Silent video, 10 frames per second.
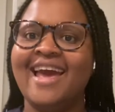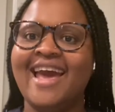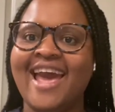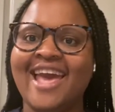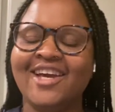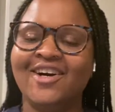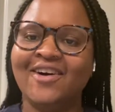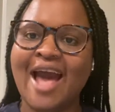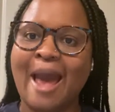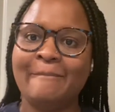Hey y'all,
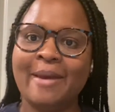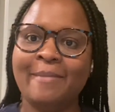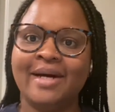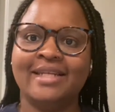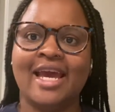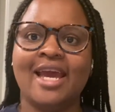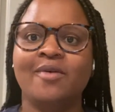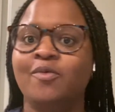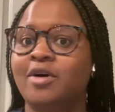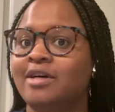happy Monday.
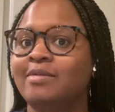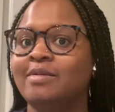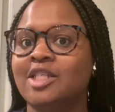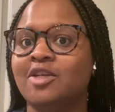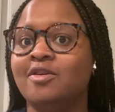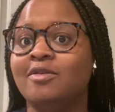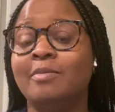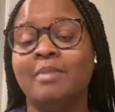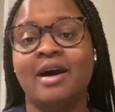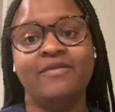Welcome to
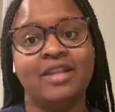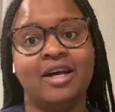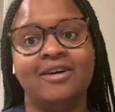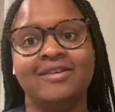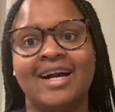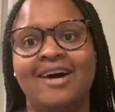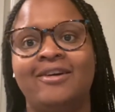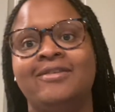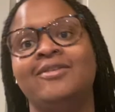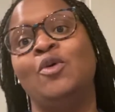my vlog
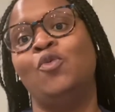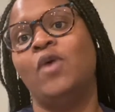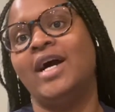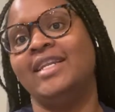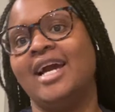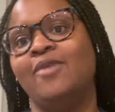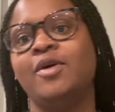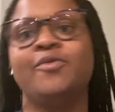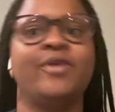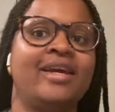called Wind Down
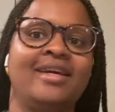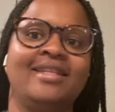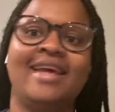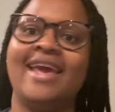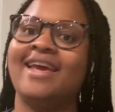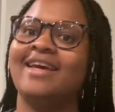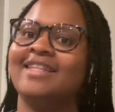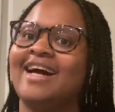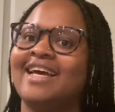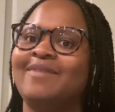with Ren, and
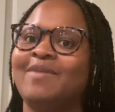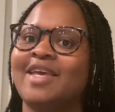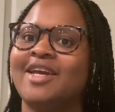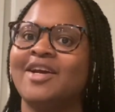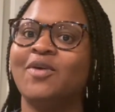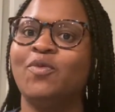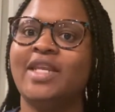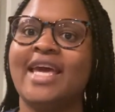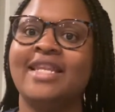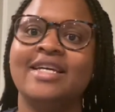I am here with
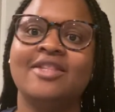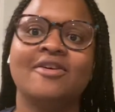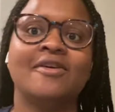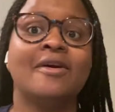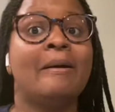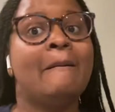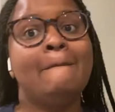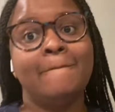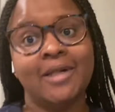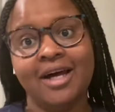another
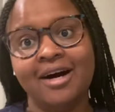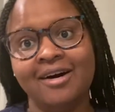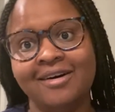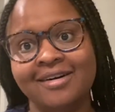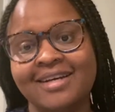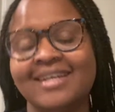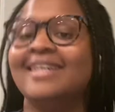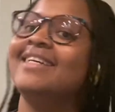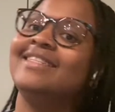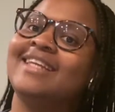vlog
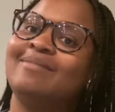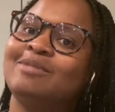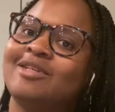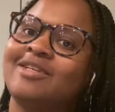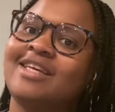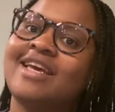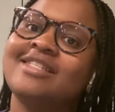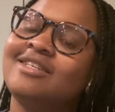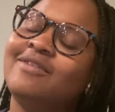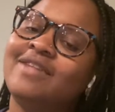that I'm turning
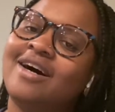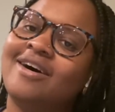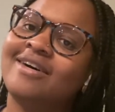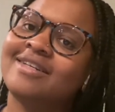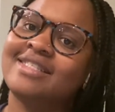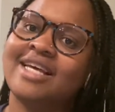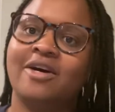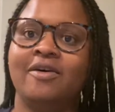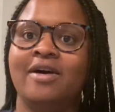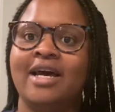into a vlog.
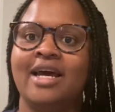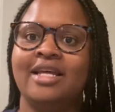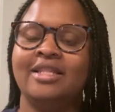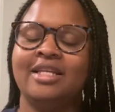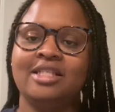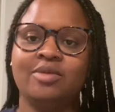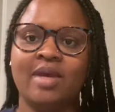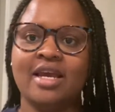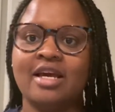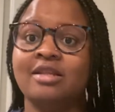So this
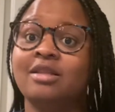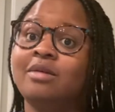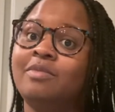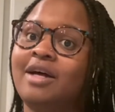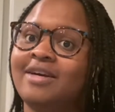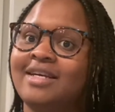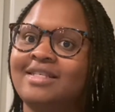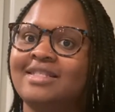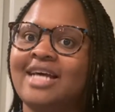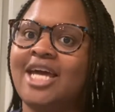week, the vlog is
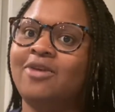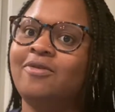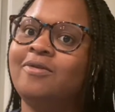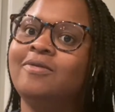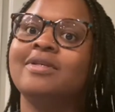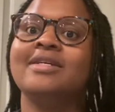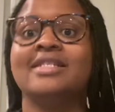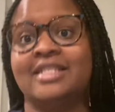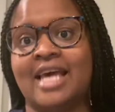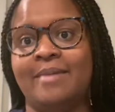entitled
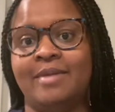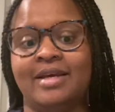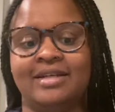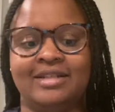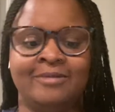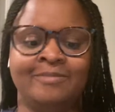Sabbath.